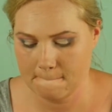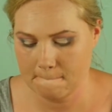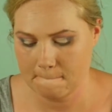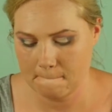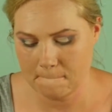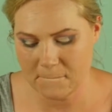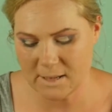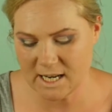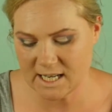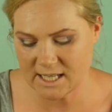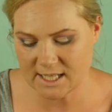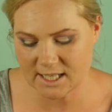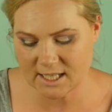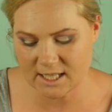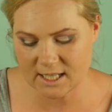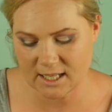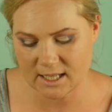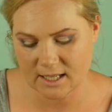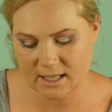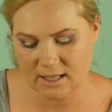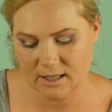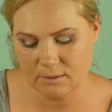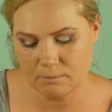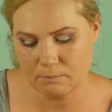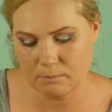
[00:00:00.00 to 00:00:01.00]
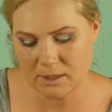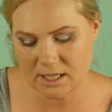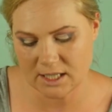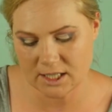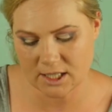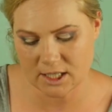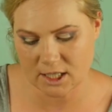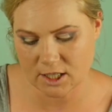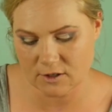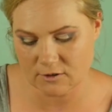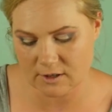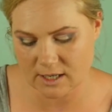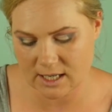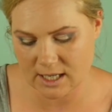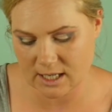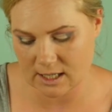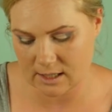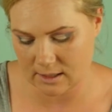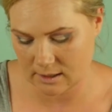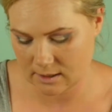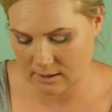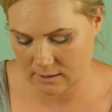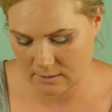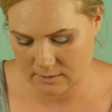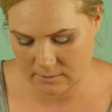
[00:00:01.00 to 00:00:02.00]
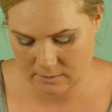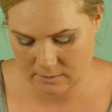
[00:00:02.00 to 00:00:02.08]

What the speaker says: minty green,